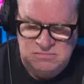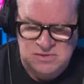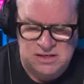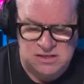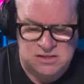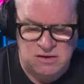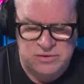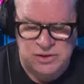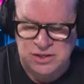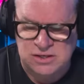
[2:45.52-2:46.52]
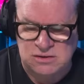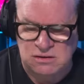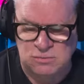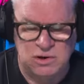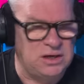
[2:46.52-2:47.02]
and they discover that things
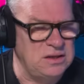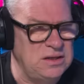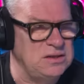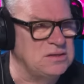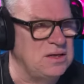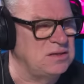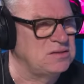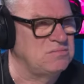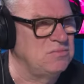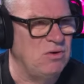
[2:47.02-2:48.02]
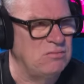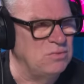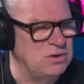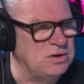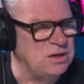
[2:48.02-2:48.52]
aren't working. The internet's not
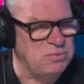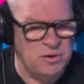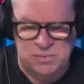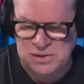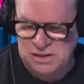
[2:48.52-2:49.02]
working properly.